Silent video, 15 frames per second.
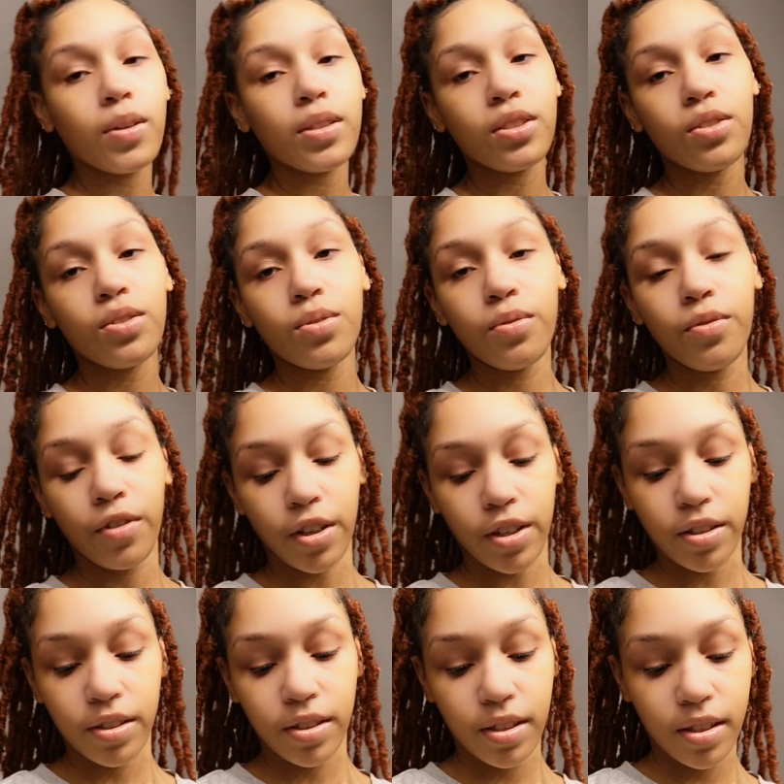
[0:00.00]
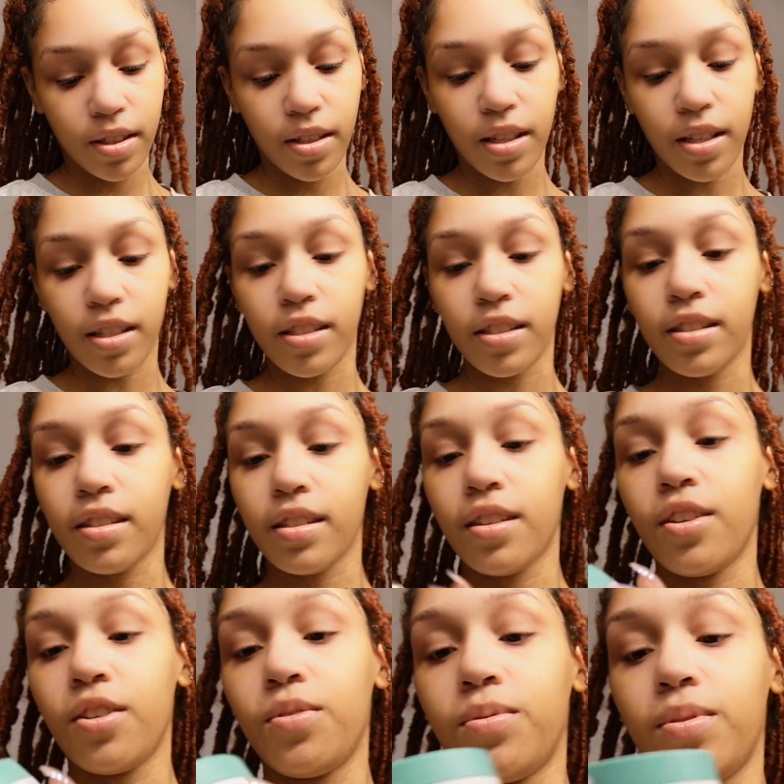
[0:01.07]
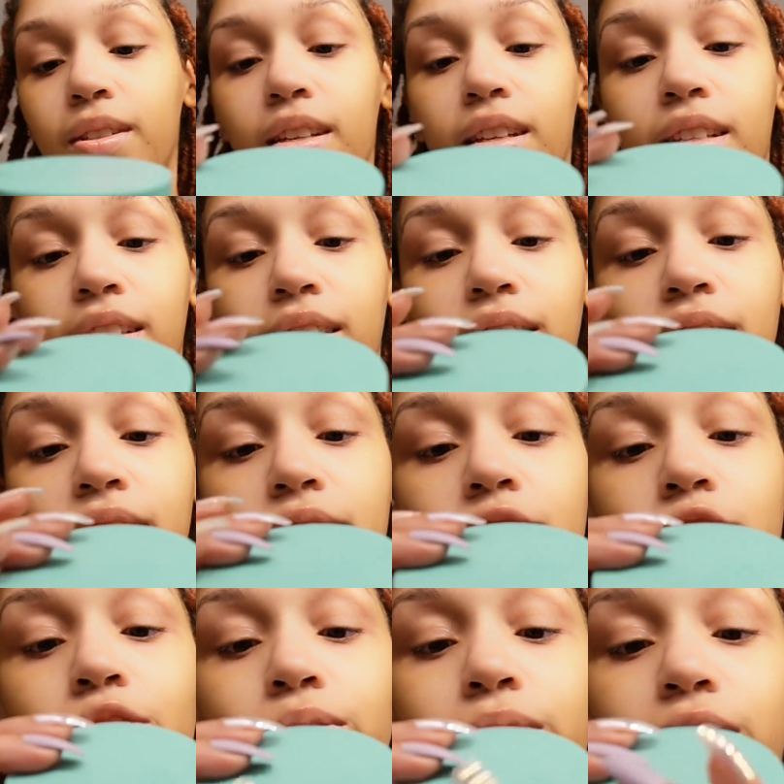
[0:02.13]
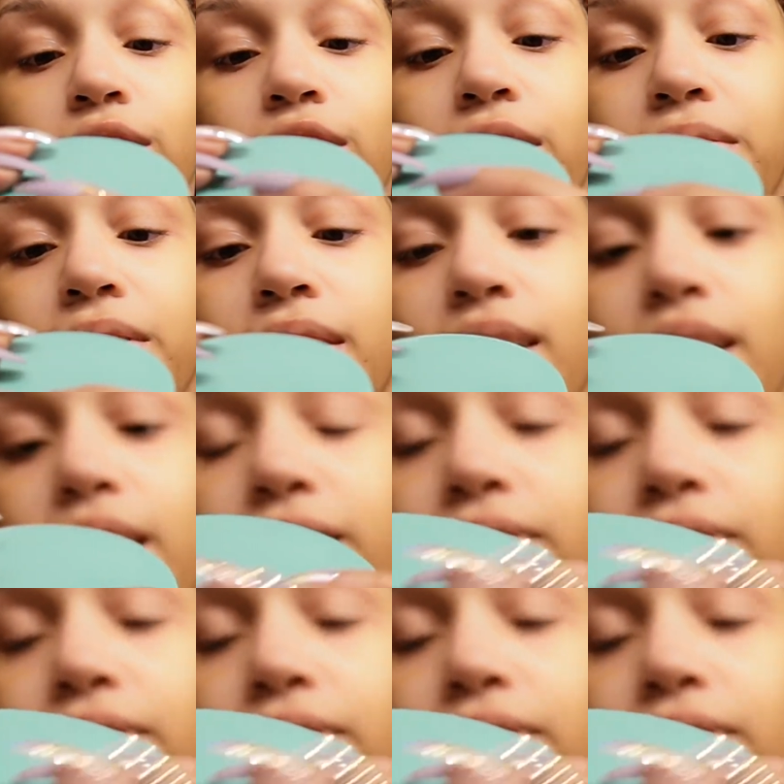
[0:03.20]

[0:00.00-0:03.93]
I'm going to do first is use this Resurfacing